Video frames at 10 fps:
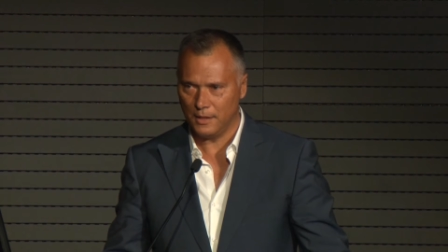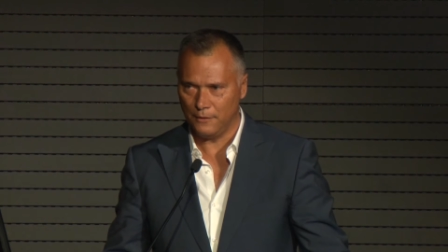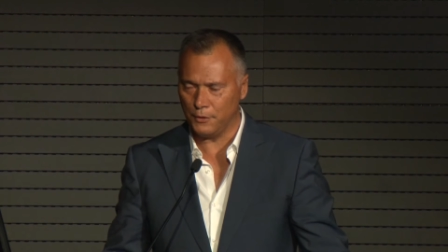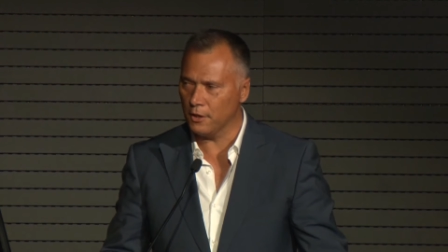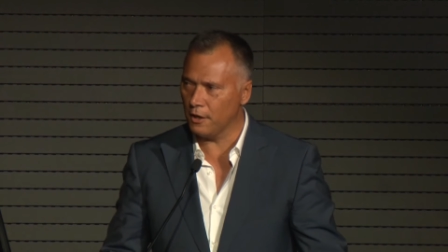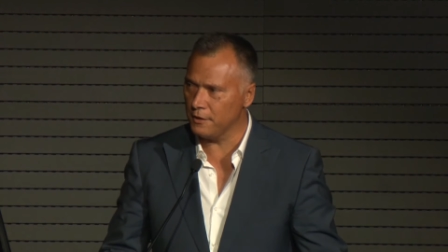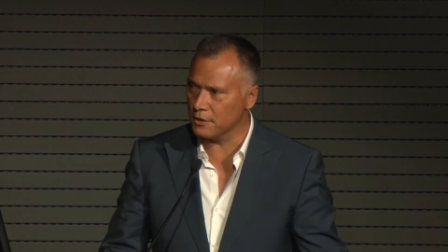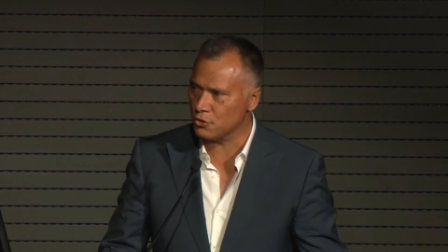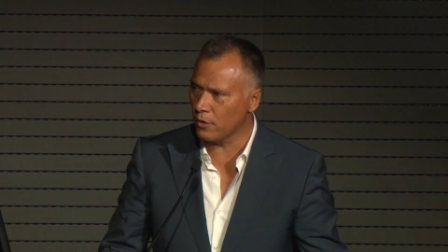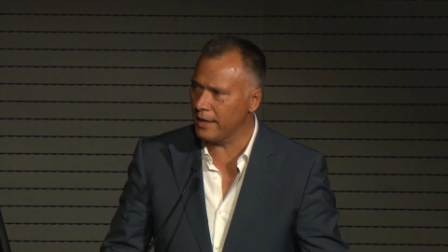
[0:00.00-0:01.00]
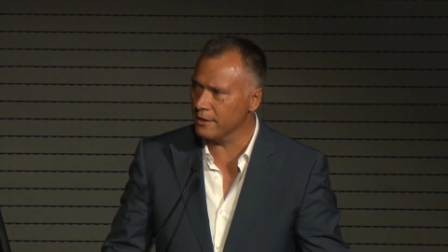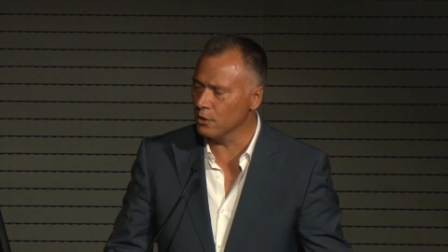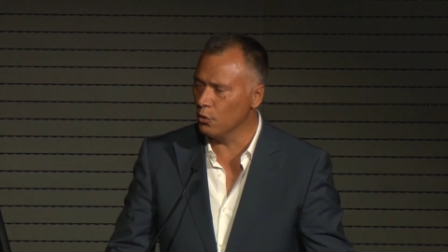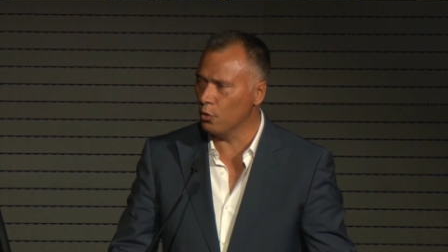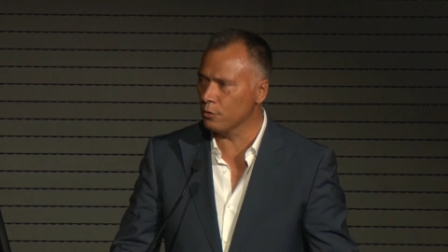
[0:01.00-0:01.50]
If you go to the
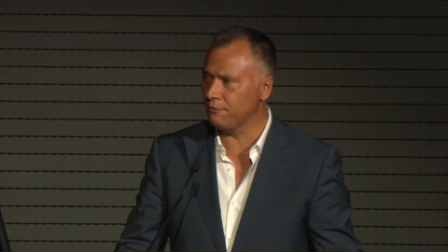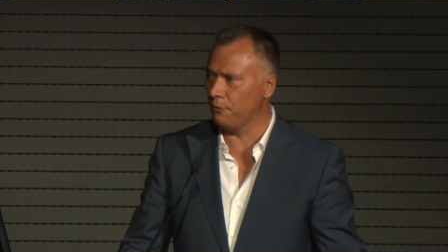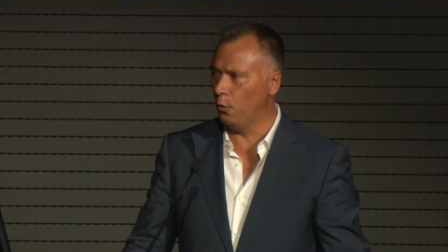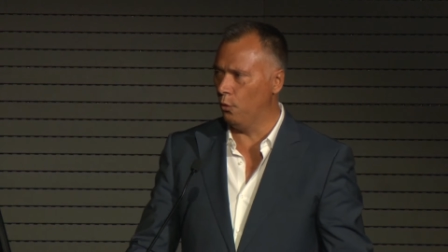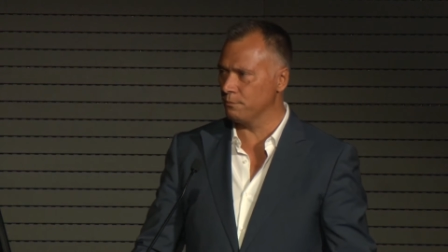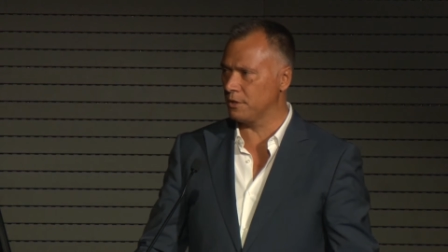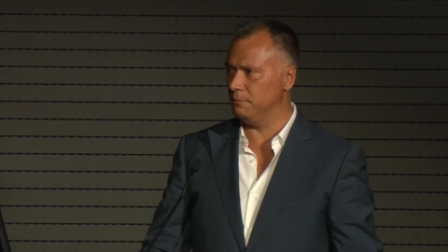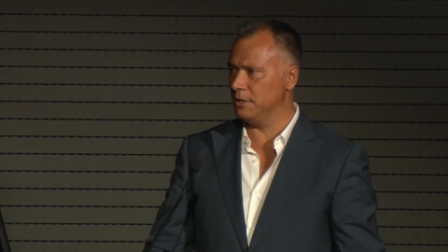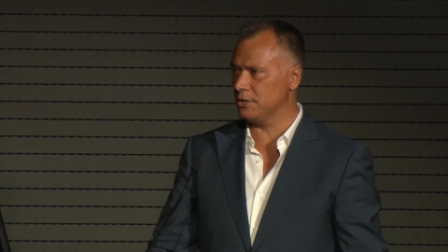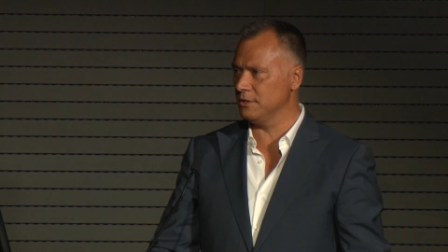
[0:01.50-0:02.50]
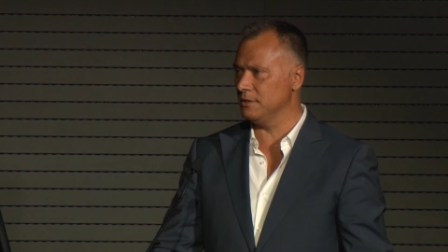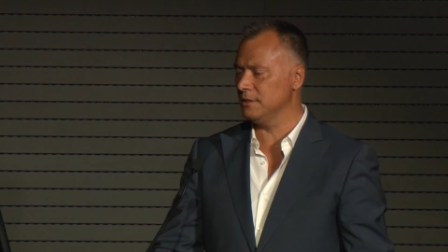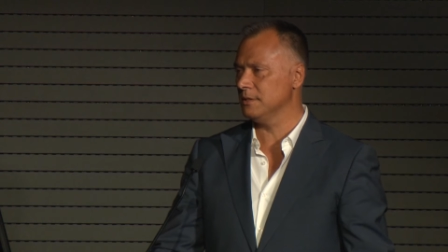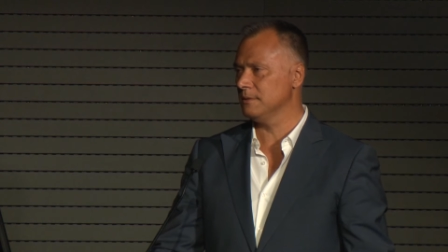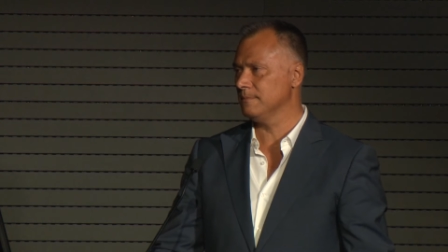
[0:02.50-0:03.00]
Australian Law Reform Commission,
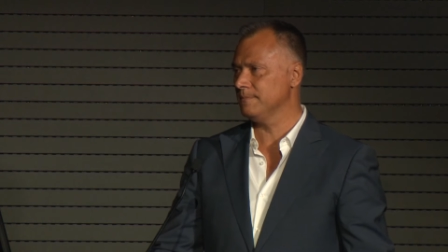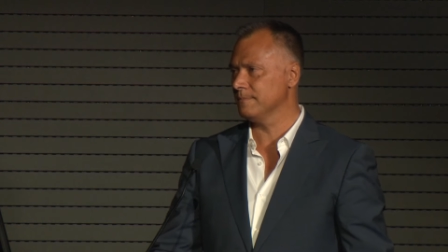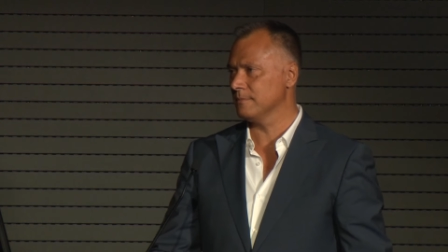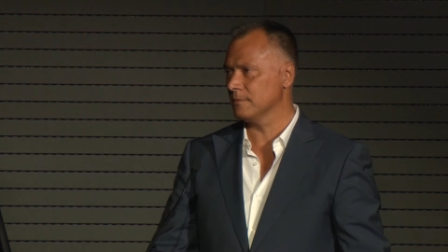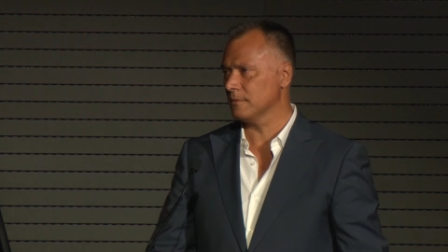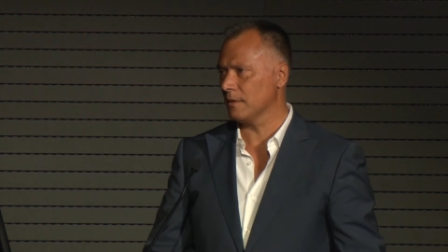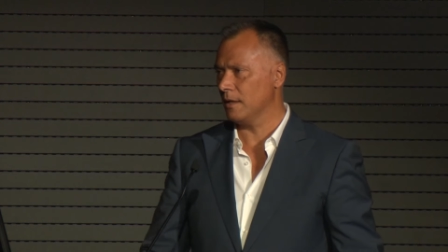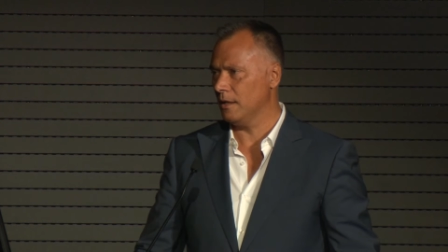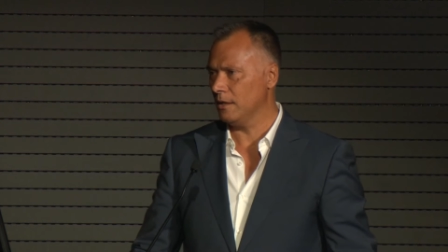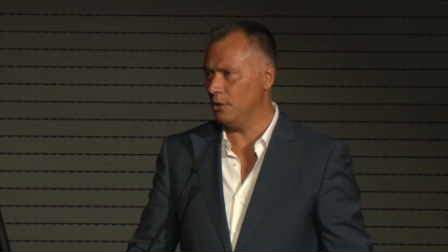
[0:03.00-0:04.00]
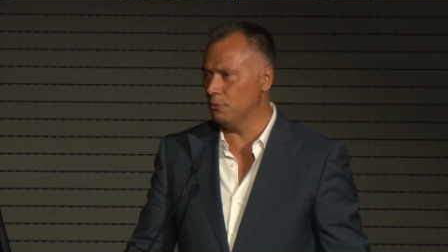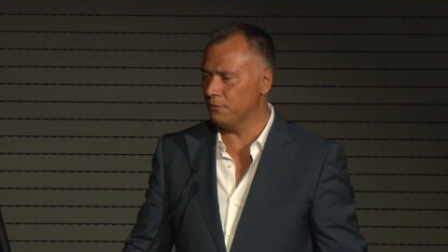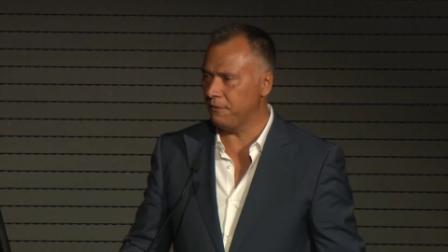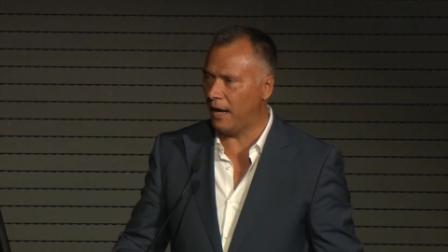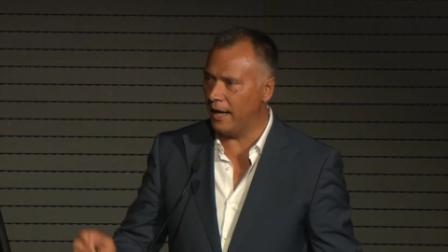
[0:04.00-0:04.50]
you will
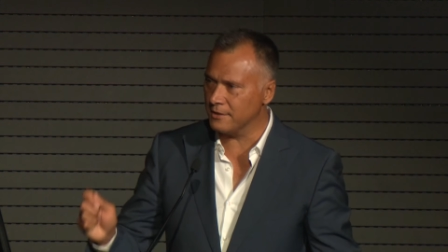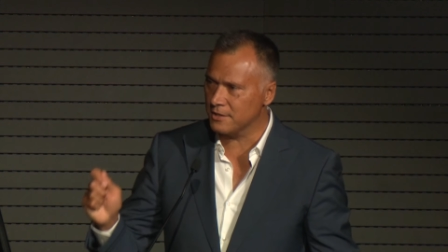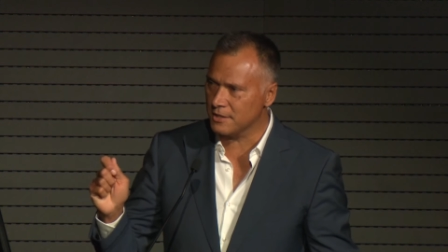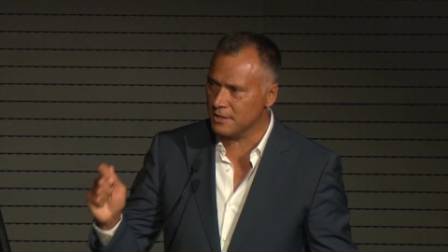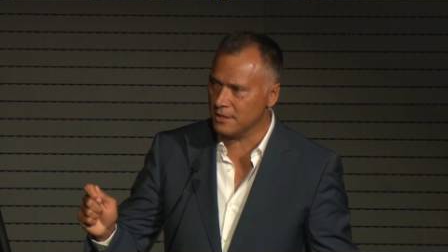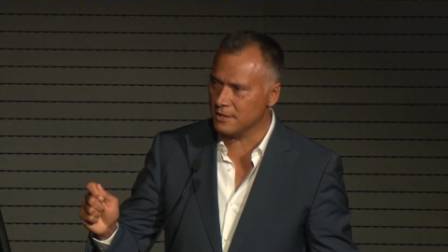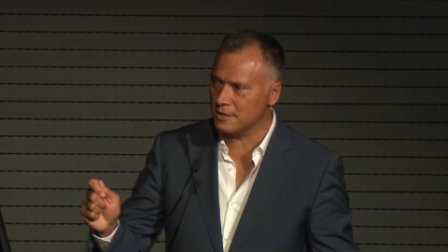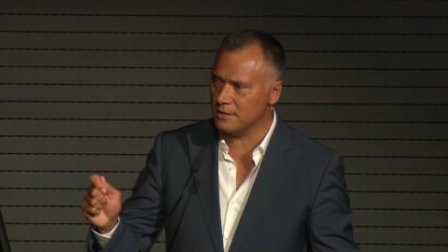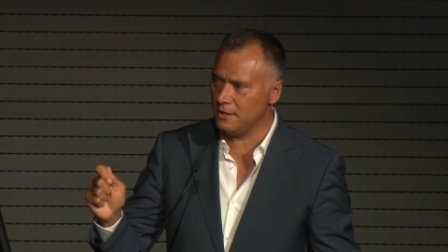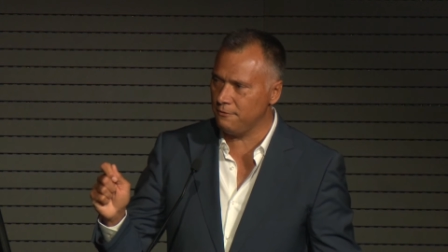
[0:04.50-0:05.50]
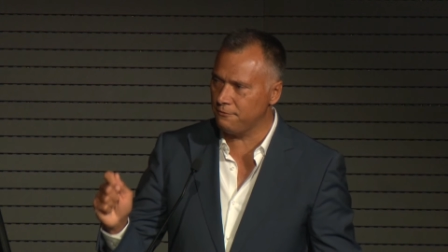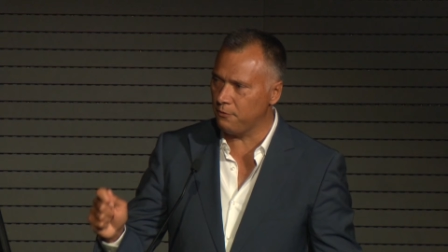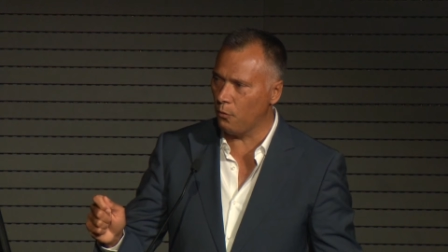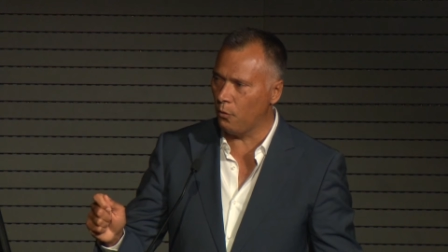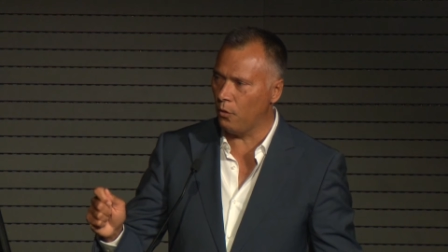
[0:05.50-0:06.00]
find
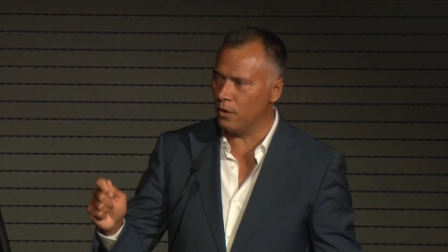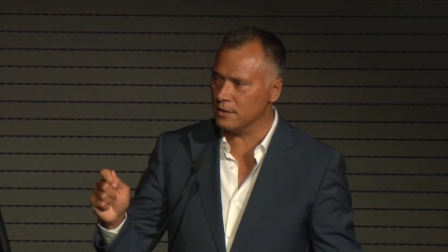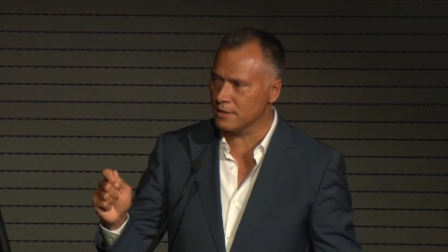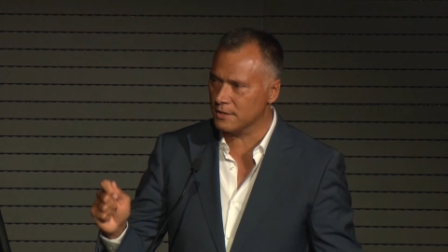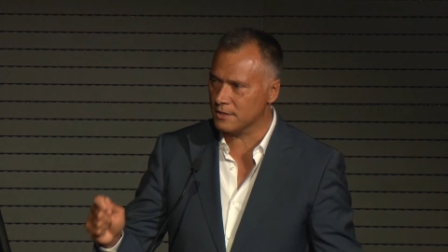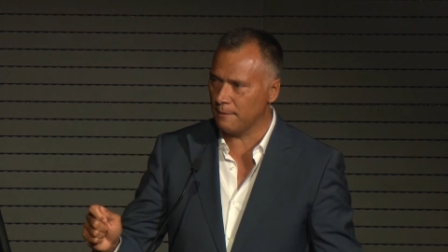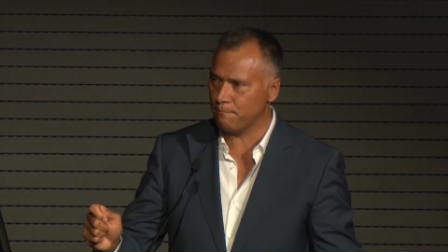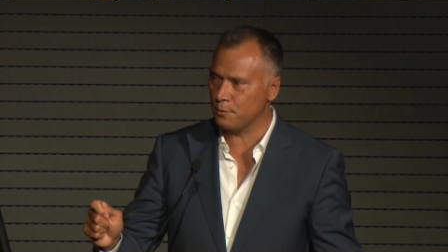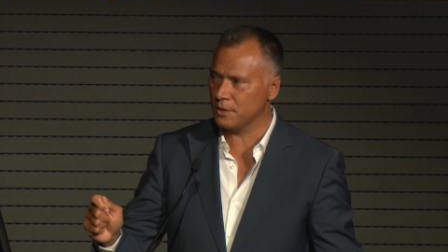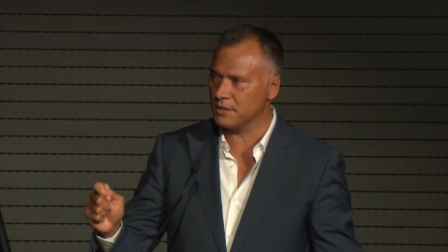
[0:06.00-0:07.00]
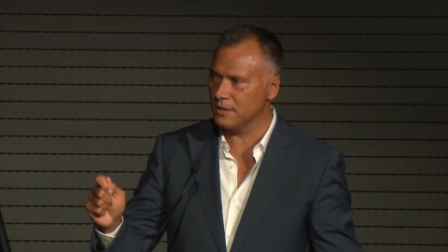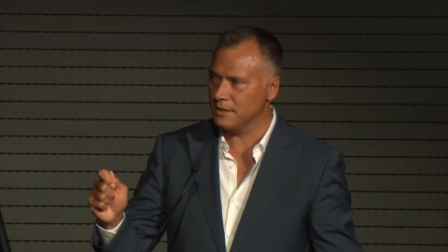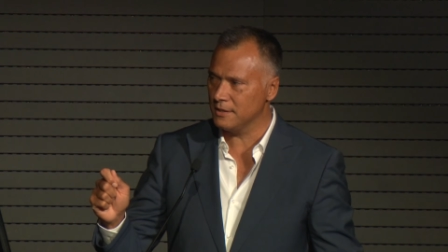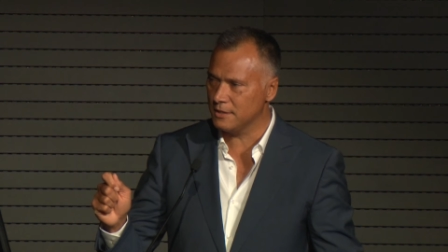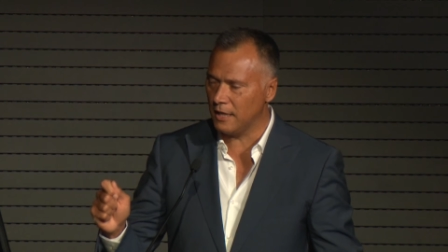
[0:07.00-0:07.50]
64 separate
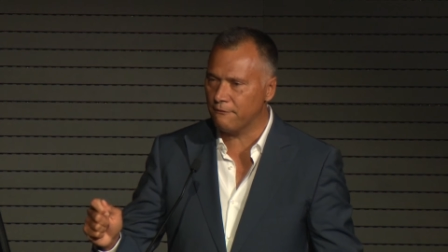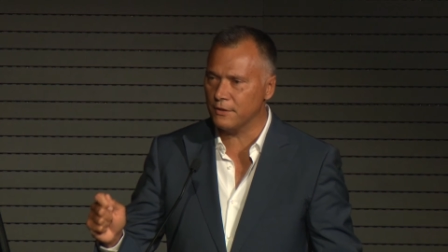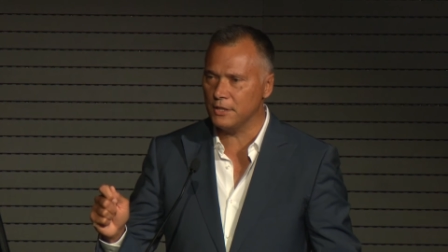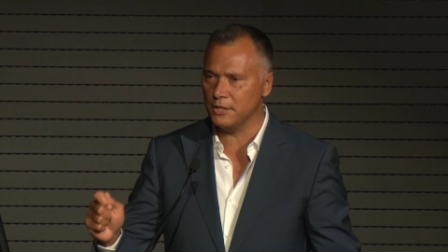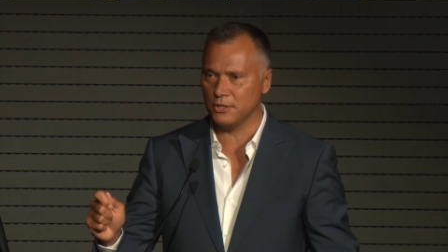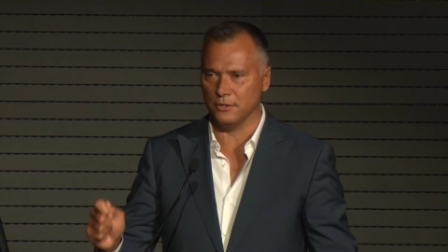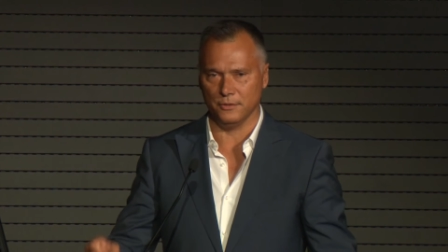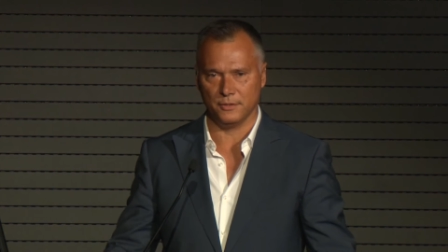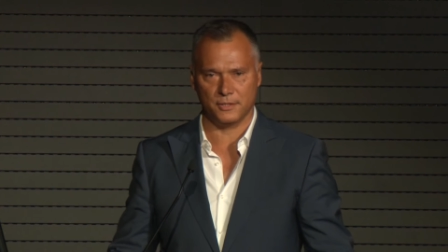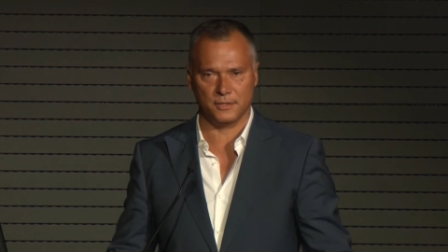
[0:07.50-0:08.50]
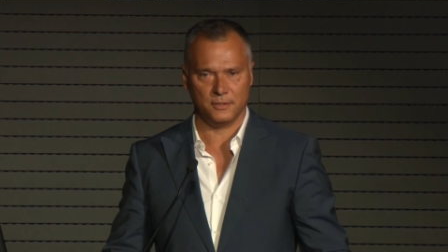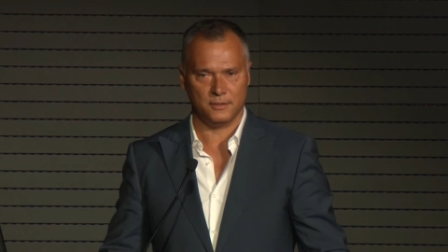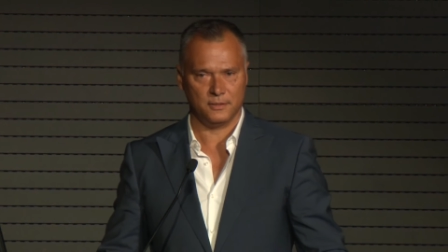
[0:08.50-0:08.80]
definitions